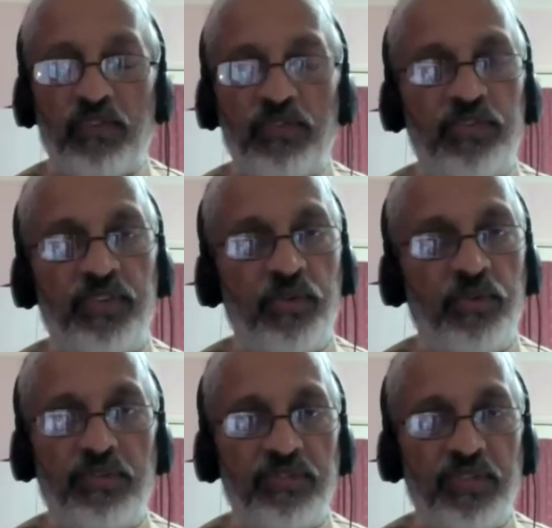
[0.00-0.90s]
of
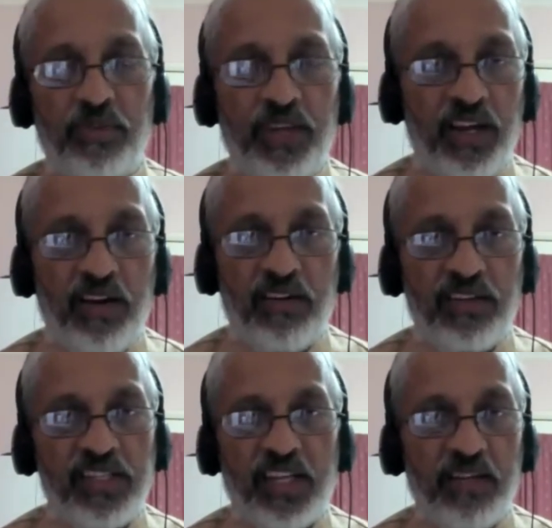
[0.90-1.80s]
the way our
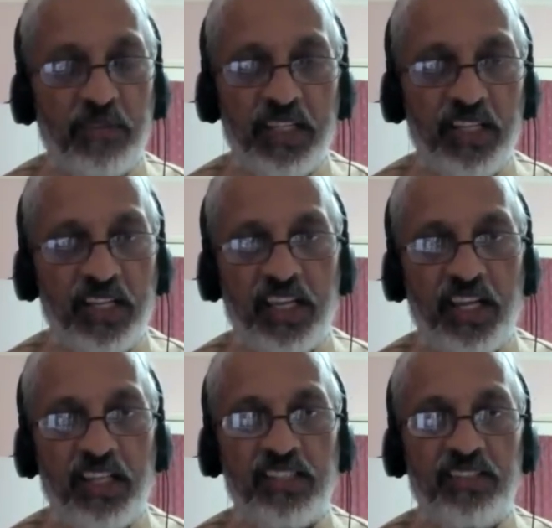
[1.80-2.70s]
side made their case.